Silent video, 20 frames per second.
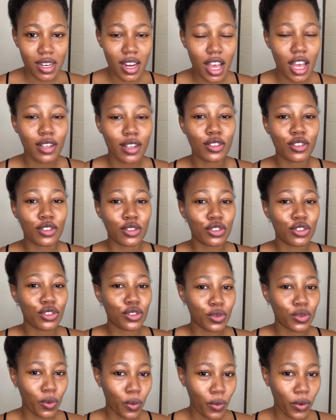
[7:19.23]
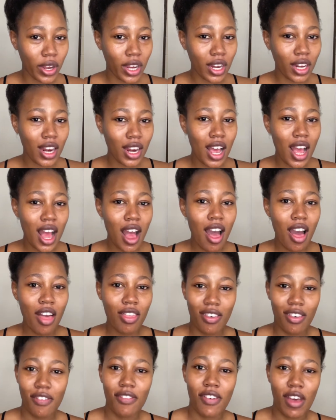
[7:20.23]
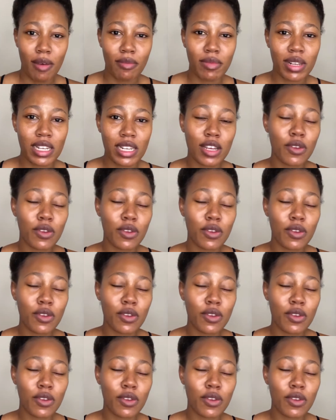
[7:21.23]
and you join the family.